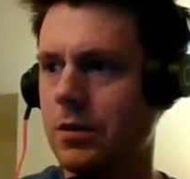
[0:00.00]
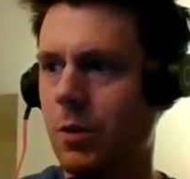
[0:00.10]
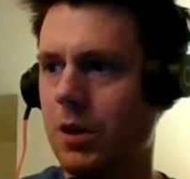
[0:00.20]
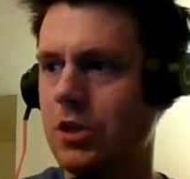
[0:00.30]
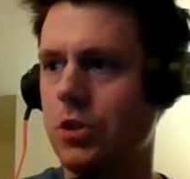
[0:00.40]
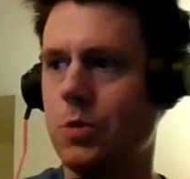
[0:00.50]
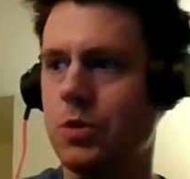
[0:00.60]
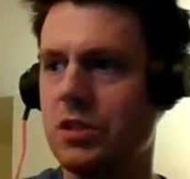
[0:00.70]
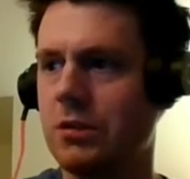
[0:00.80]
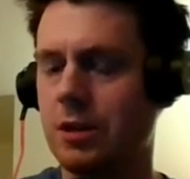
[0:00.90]
They wanted to do a
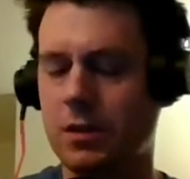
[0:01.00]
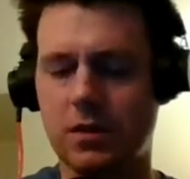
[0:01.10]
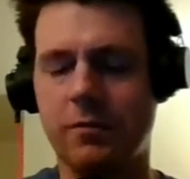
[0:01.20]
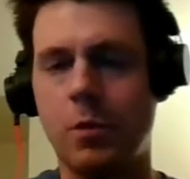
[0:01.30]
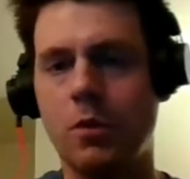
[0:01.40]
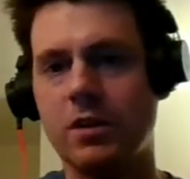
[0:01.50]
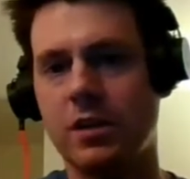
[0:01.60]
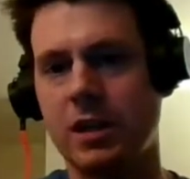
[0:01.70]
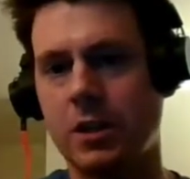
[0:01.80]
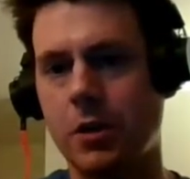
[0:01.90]
series of movies,
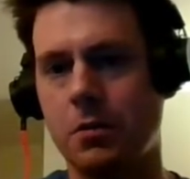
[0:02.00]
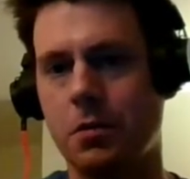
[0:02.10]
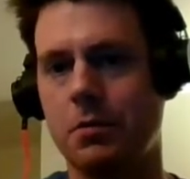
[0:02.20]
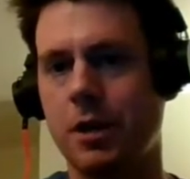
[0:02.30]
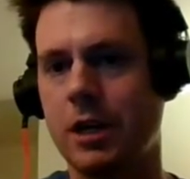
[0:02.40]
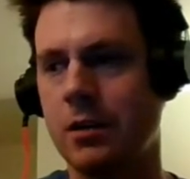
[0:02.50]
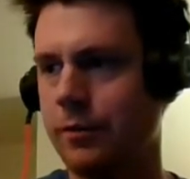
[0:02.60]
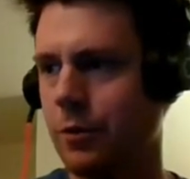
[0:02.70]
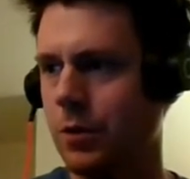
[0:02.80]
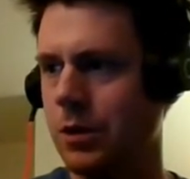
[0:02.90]
like another three or four.